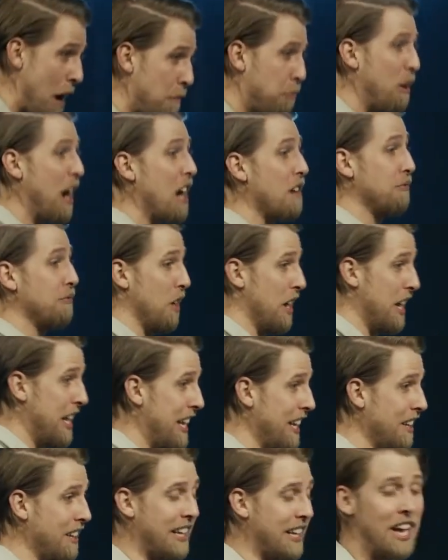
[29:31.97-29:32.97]
prayer for
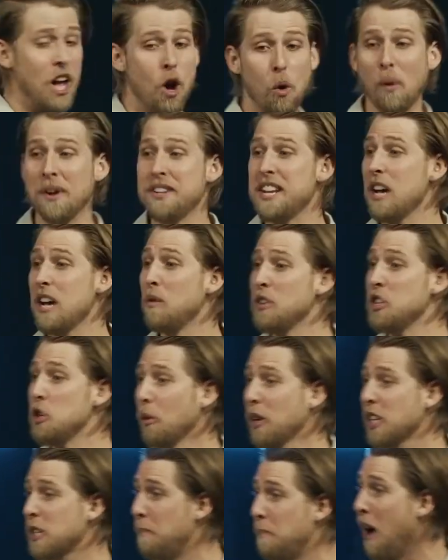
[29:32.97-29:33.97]
healing. One day when you
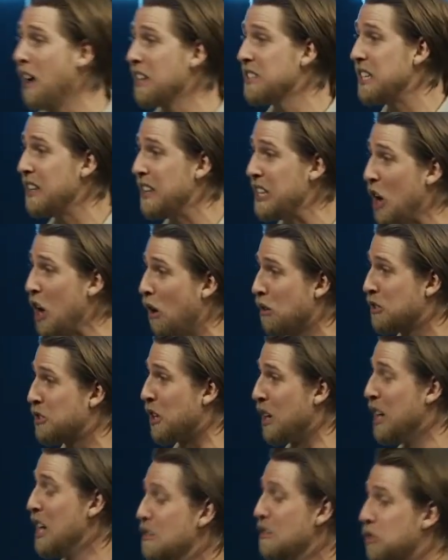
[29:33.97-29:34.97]
respond to the altar
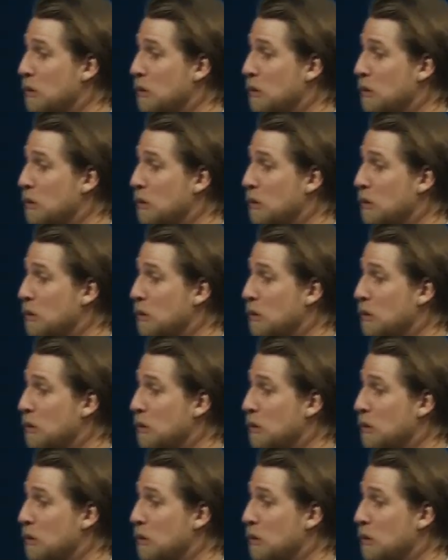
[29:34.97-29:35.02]
for